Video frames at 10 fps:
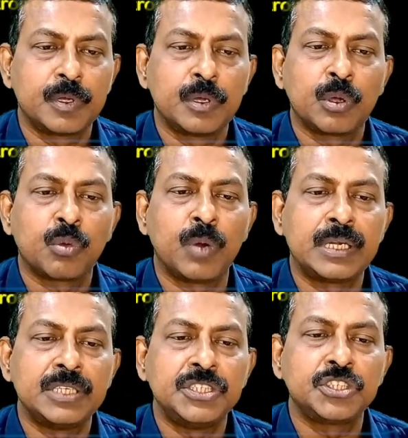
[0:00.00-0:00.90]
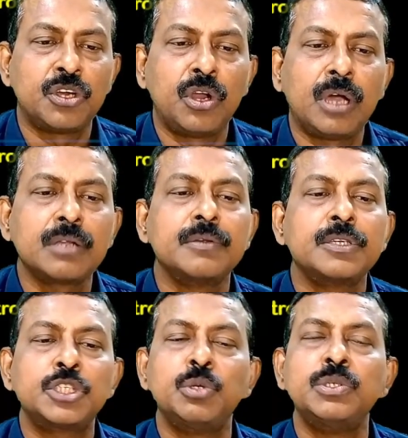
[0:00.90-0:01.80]
quantization law.
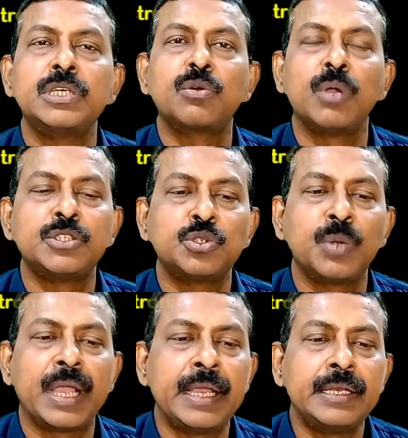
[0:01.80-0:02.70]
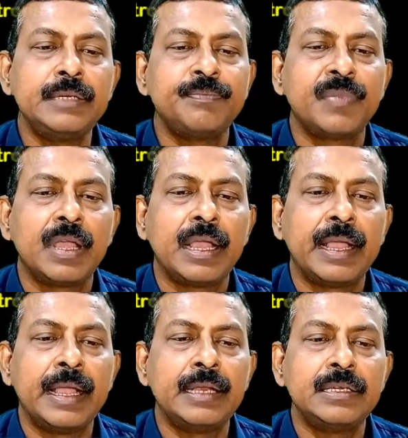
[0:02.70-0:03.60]
Q is equals to NE.
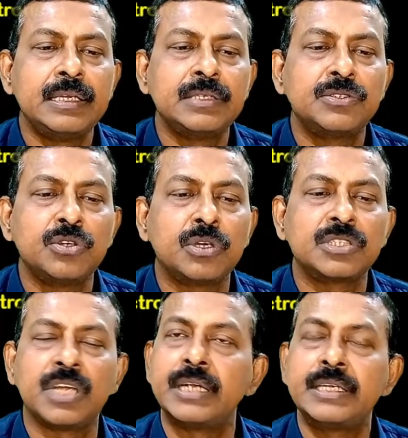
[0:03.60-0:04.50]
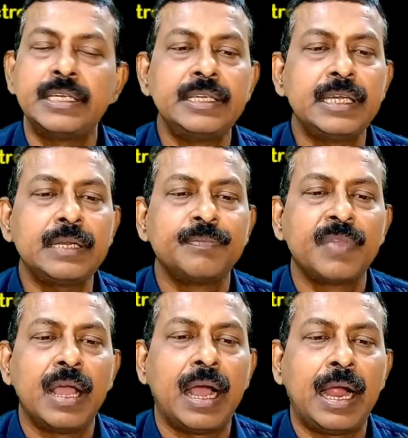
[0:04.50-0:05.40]
N is your 30 here,
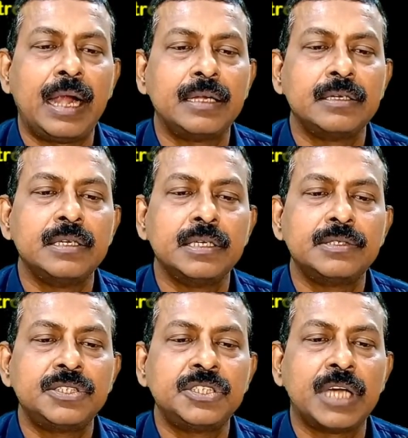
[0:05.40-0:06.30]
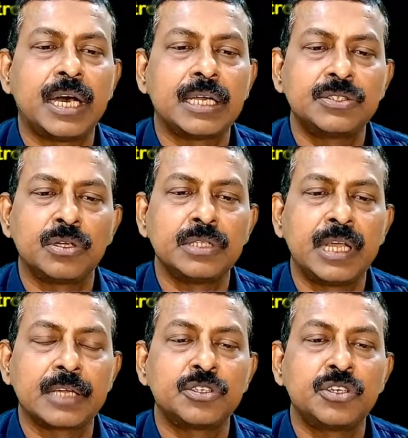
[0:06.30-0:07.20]
and the charge on the
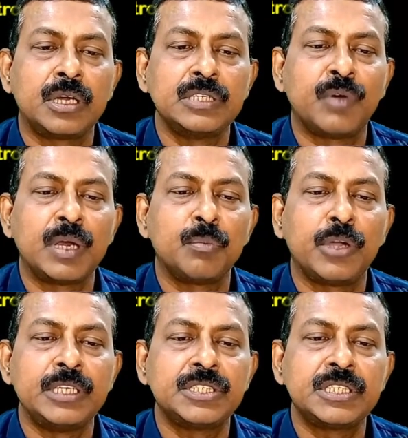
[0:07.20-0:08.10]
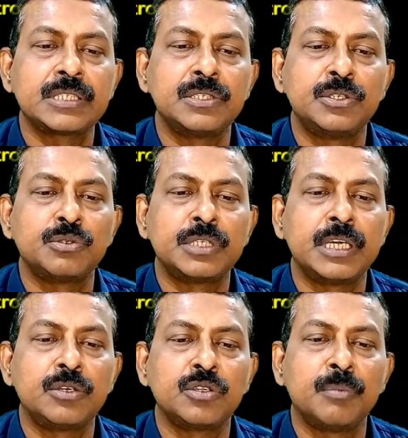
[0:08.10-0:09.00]
electron is 1.6 into 10
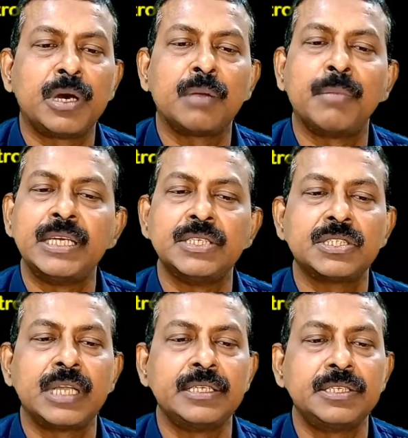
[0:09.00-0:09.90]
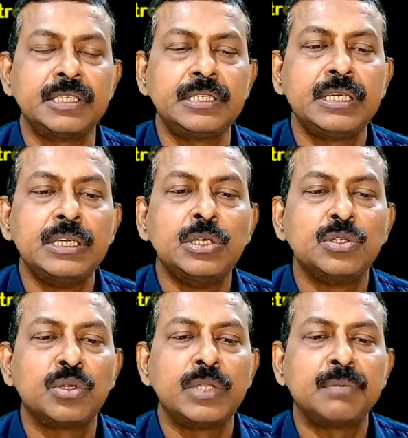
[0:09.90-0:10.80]
to the power minus 19. So
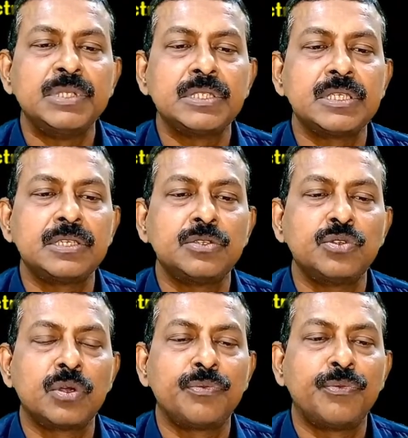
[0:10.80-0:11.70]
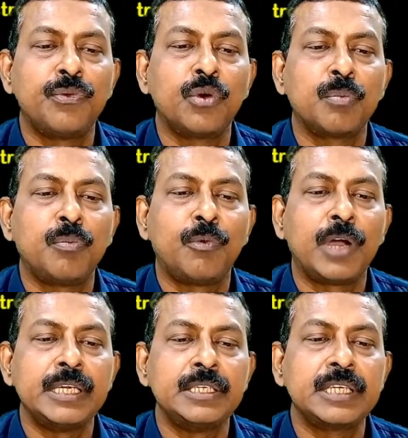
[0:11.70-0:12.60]
that means it is your
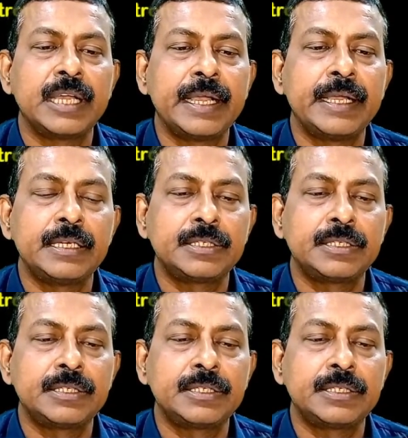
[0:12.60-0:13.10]
4.8